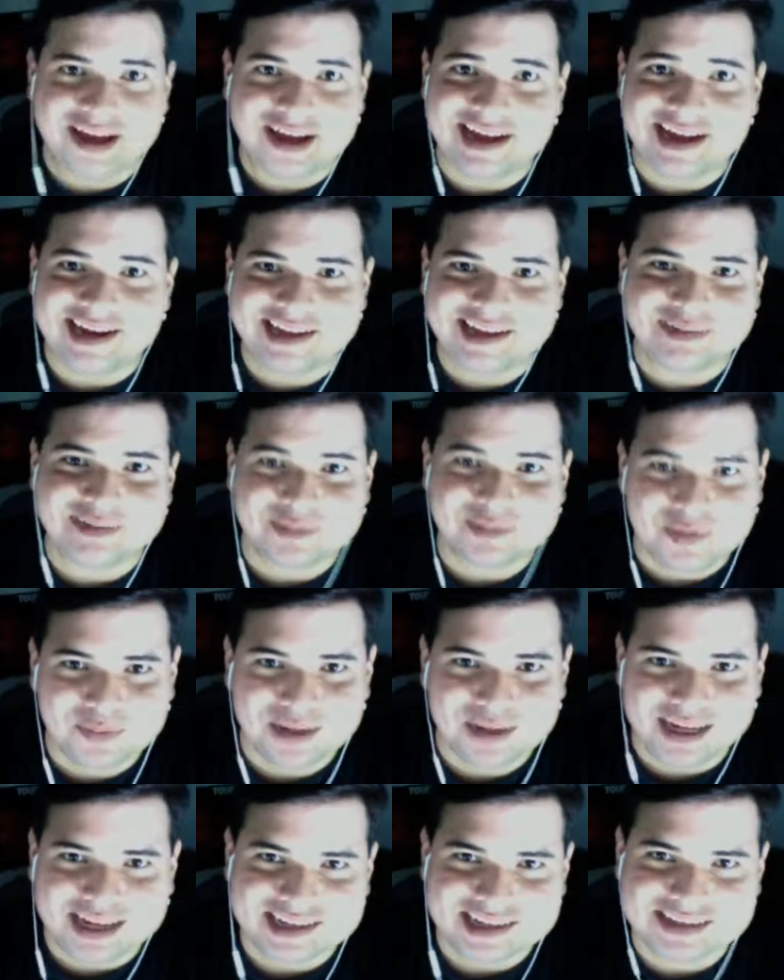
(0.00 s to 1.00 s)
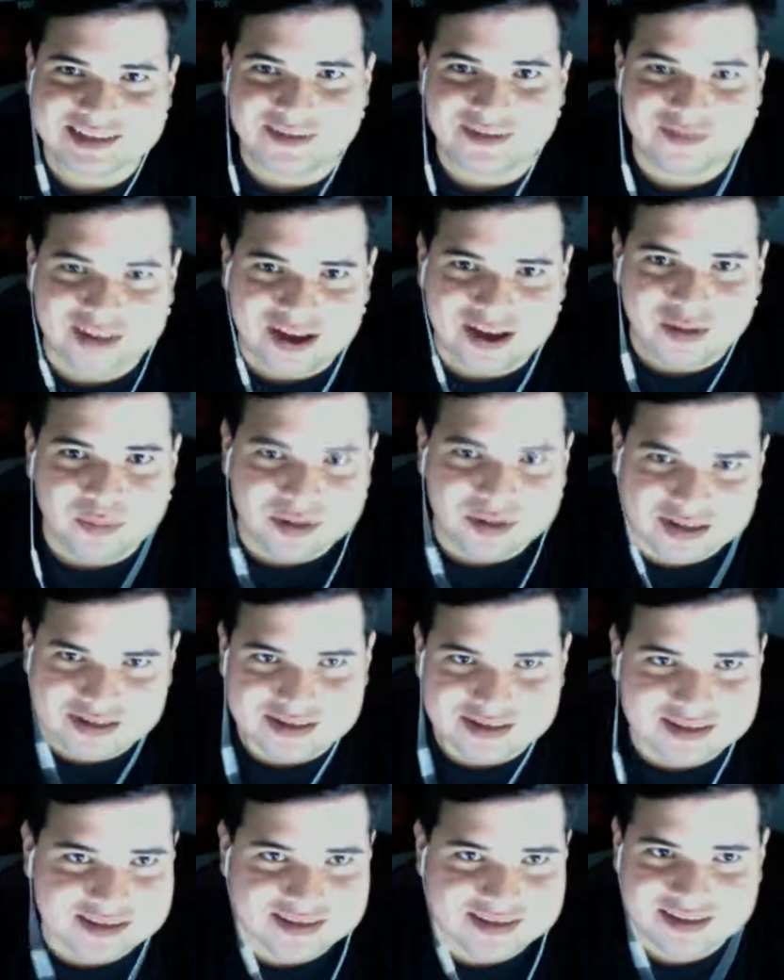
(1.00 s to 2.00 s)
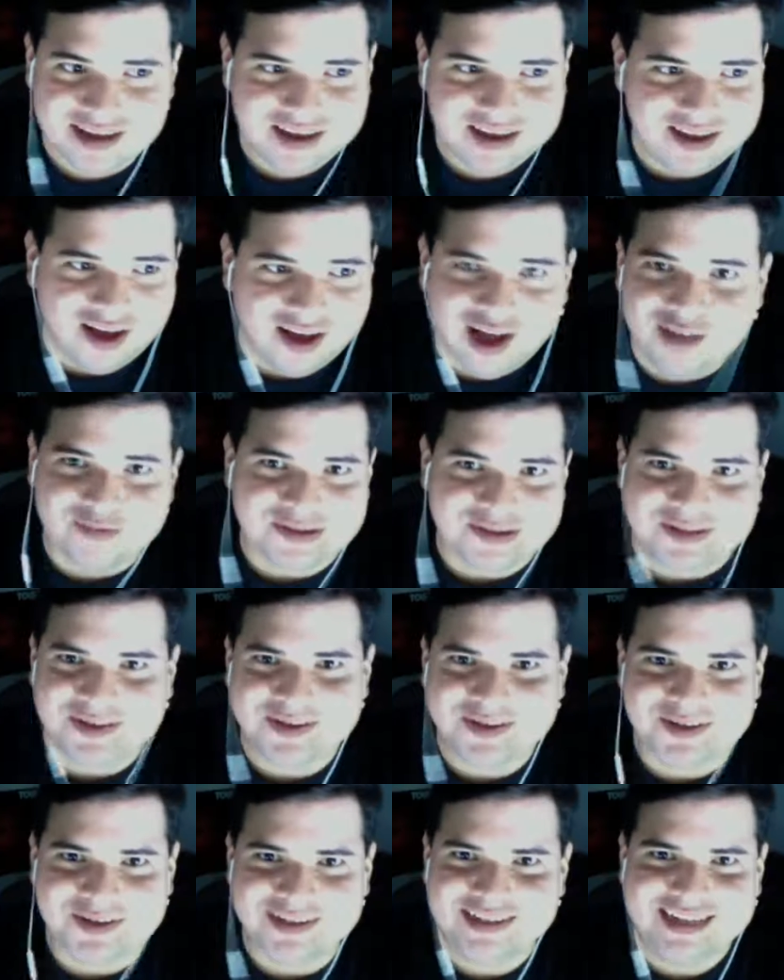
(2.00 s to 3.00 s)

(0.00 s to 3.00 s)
I need to be picking stuff out because all of it's good.